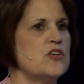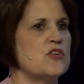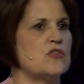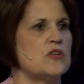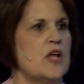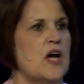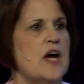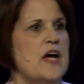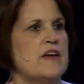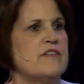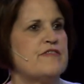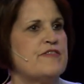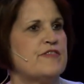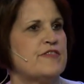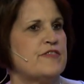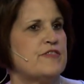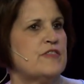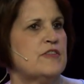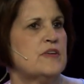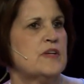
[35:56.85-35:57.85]
your
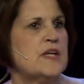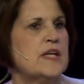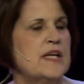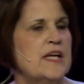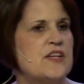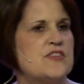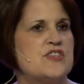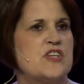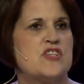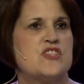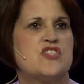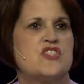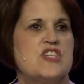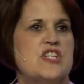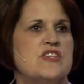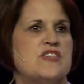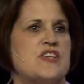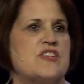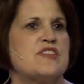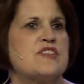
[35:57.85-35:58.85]
life and say,
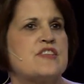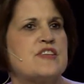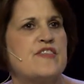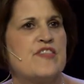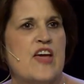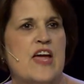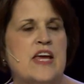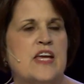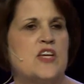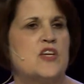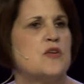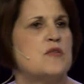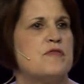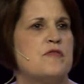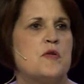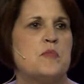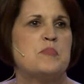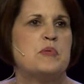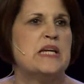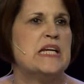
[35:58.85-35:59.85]
Jesus, thank you
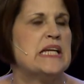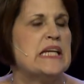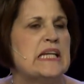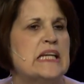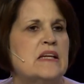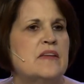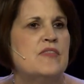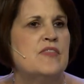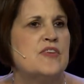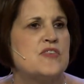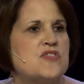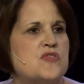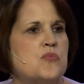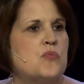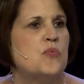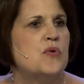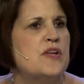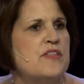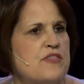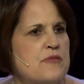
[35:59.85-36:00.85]
for being in this
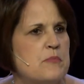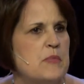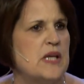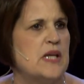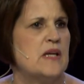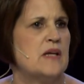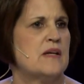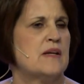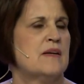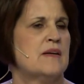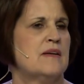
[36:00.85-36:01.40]
with me.